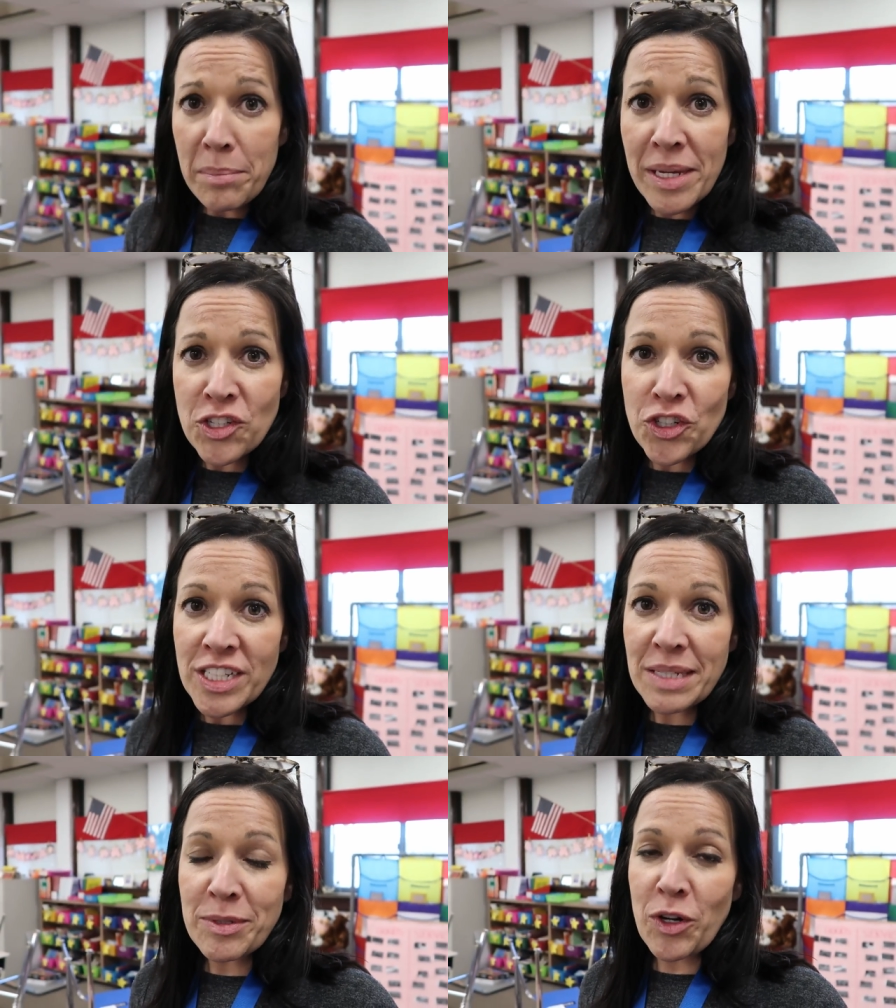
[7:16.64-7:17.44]
Be sure to
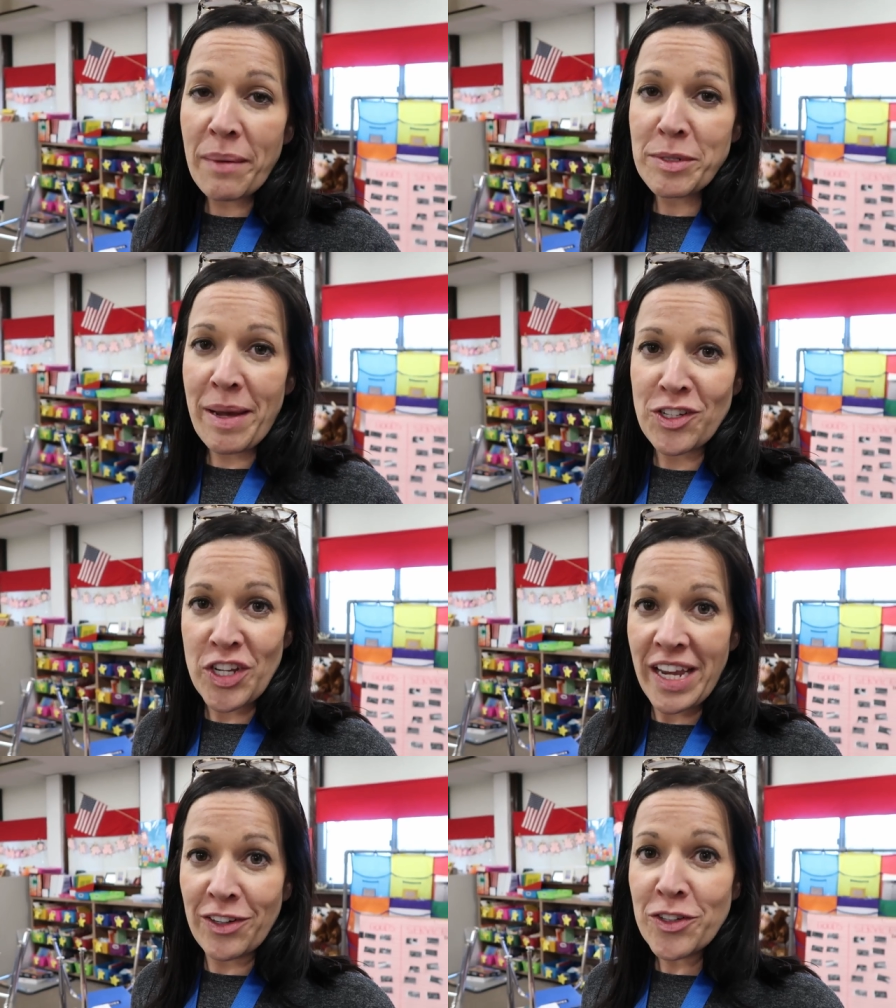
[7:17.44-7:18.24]
subscribe to my
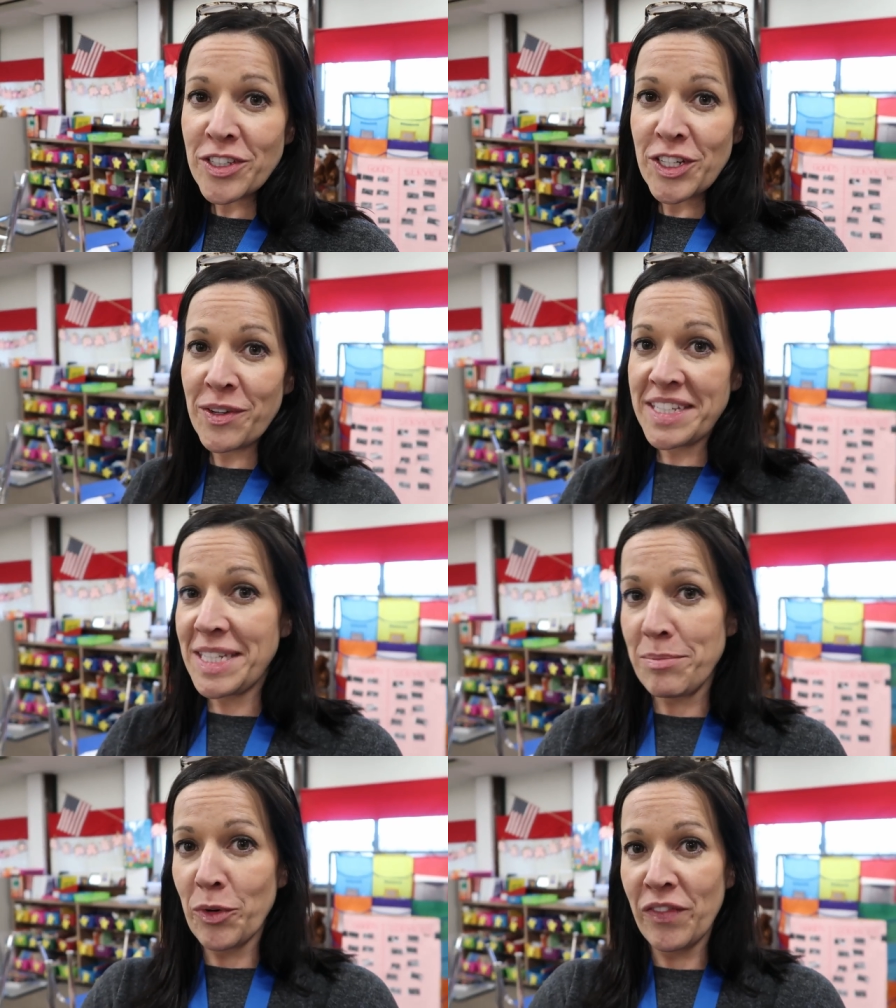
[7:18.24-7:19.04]
channel so you can
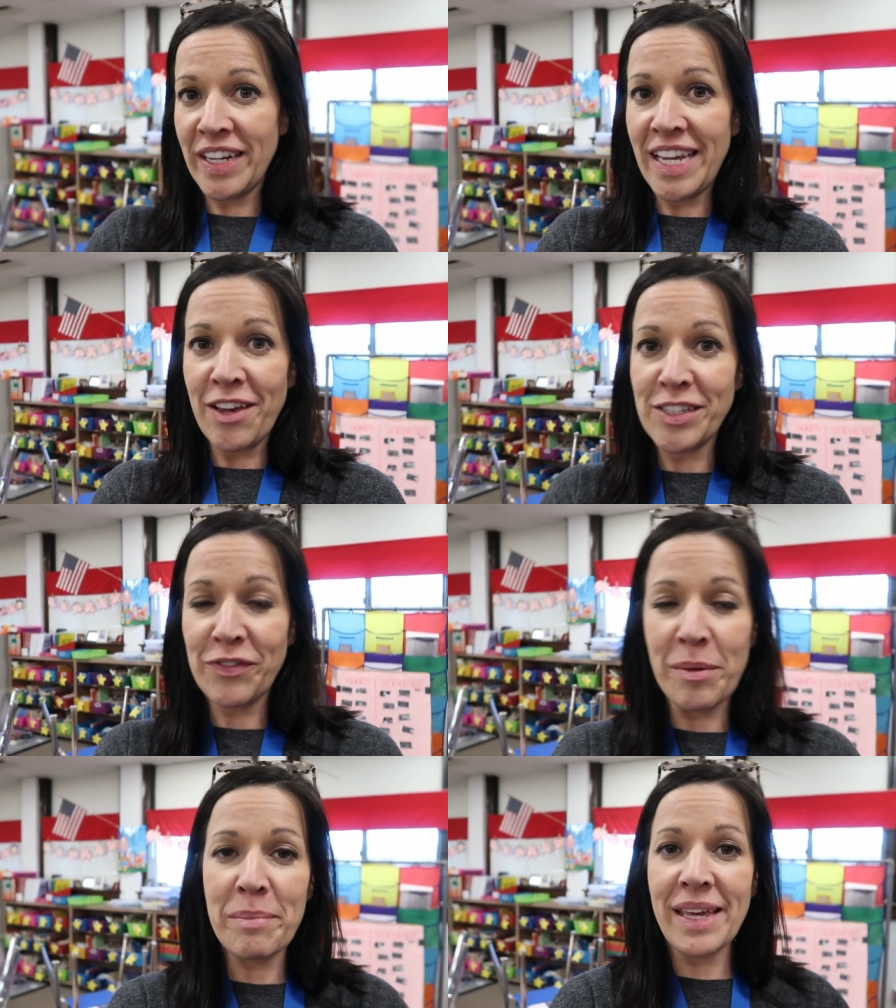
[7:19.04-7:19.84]
see more videos
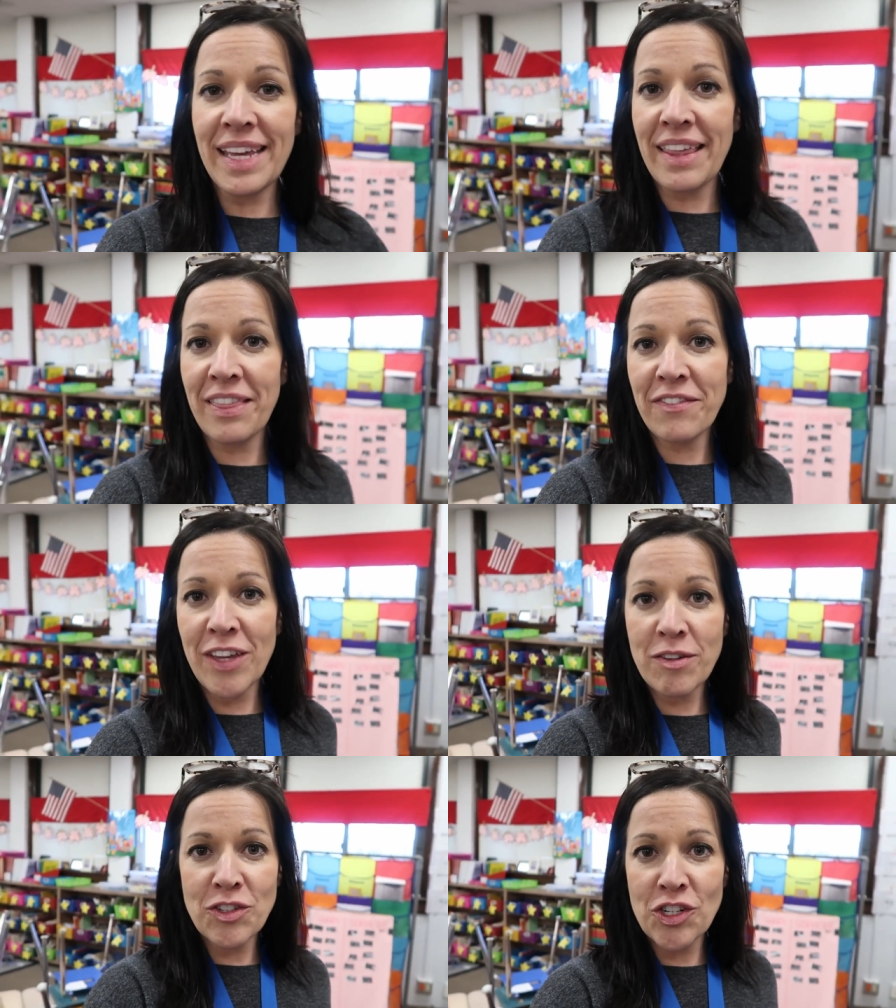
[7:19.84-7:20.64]
from me in the
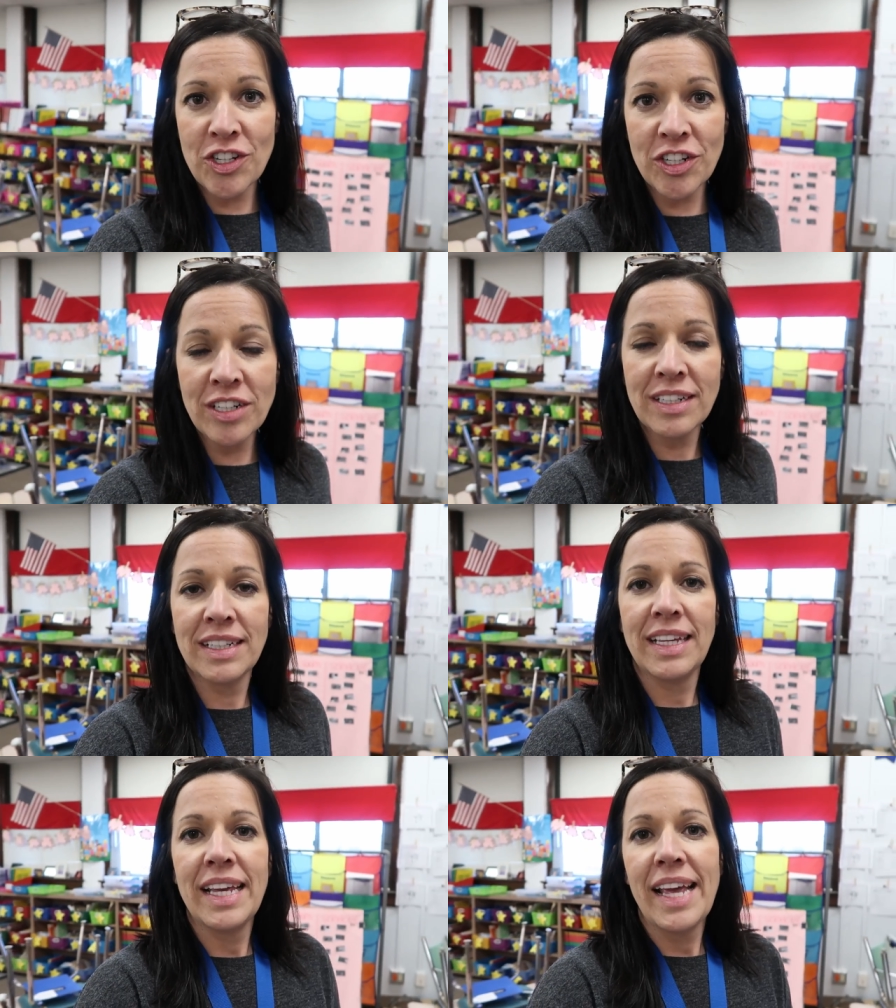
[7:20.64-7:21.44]
future.
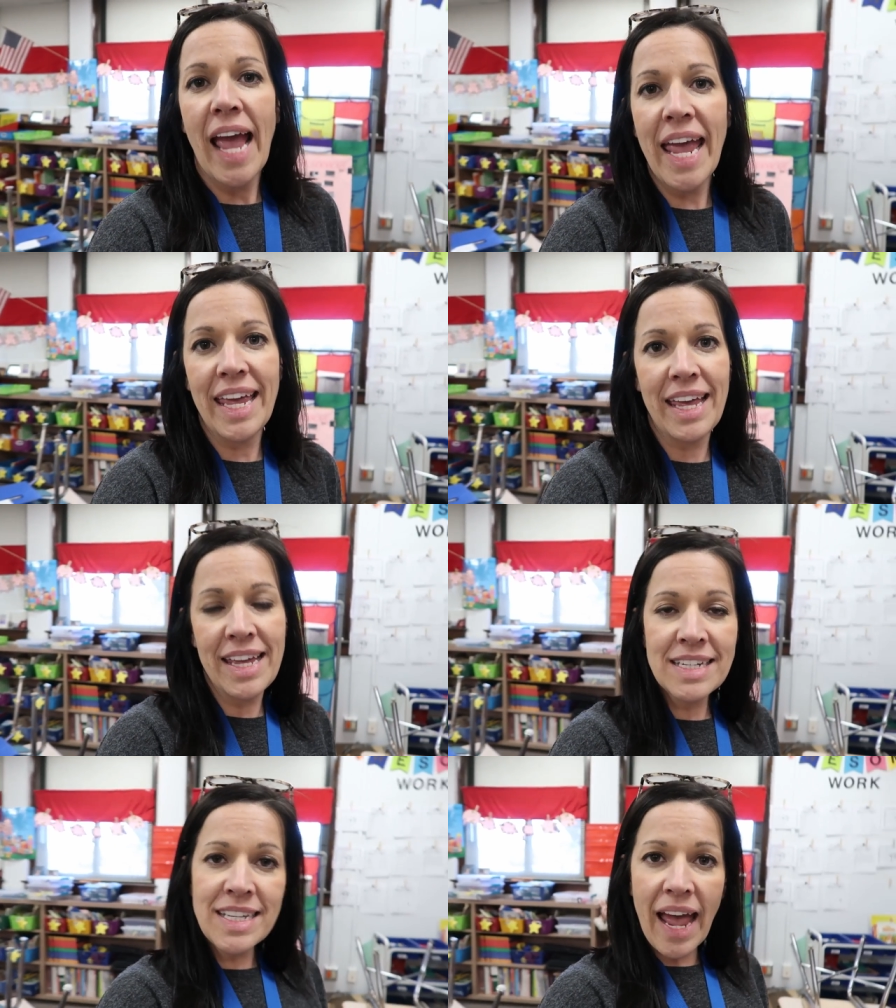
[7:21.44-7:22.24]

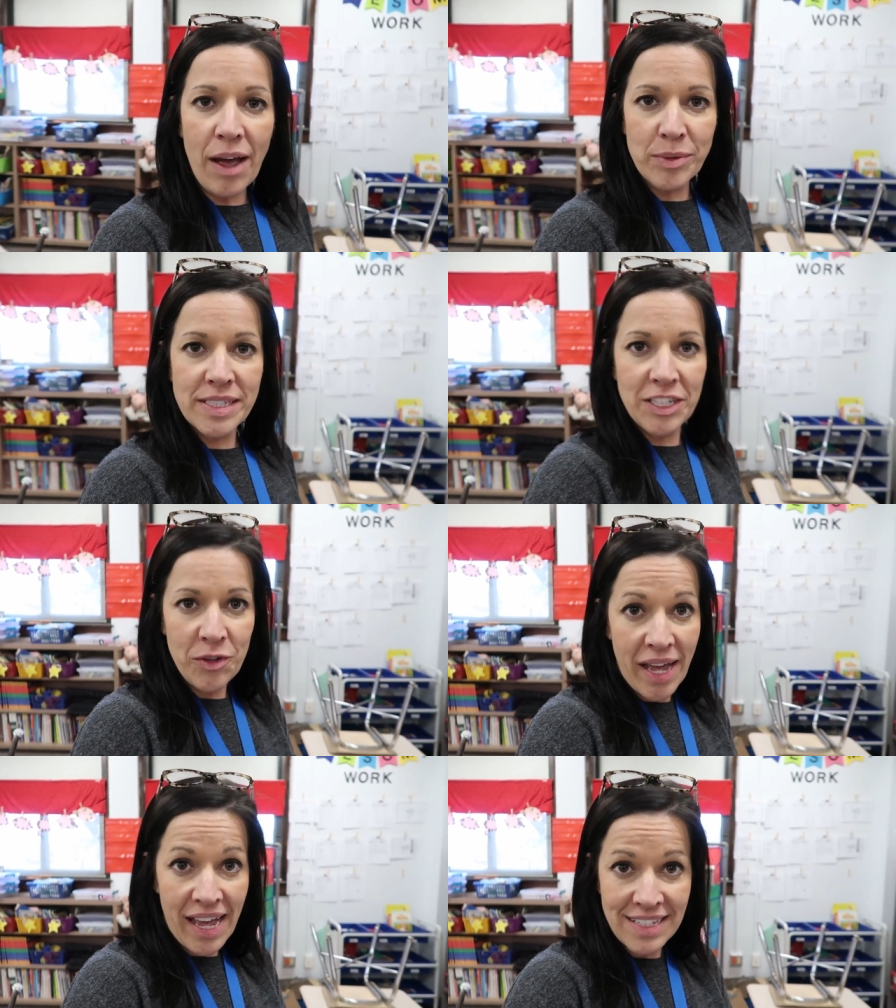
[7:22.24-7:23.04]
And I will see you
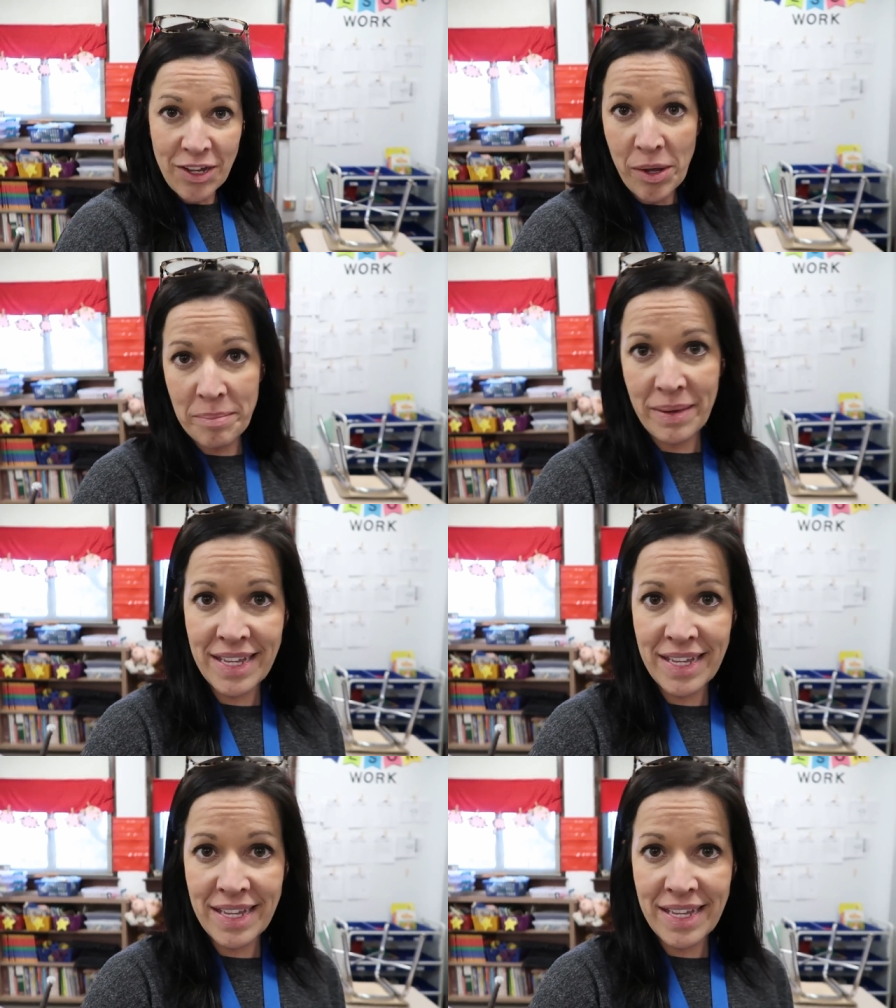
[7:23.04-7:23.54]
guys on